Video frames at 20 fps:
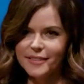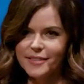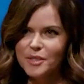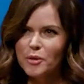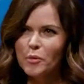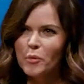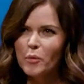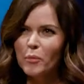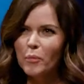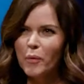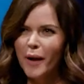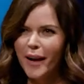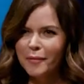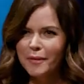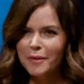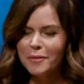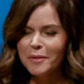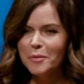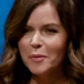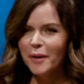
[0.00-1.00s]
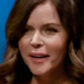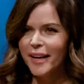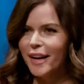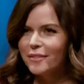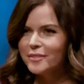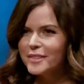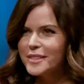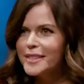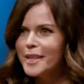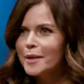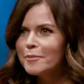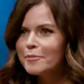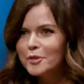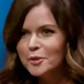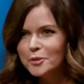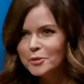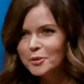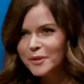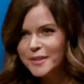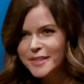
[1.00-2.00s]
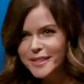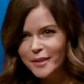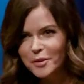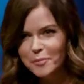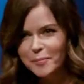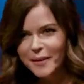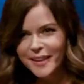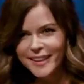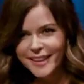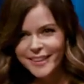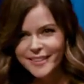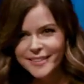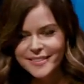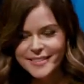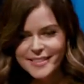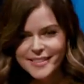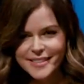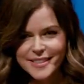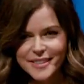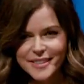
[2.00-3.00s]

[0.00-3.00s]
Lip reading: So why would we want to have the same funeral as everybody else?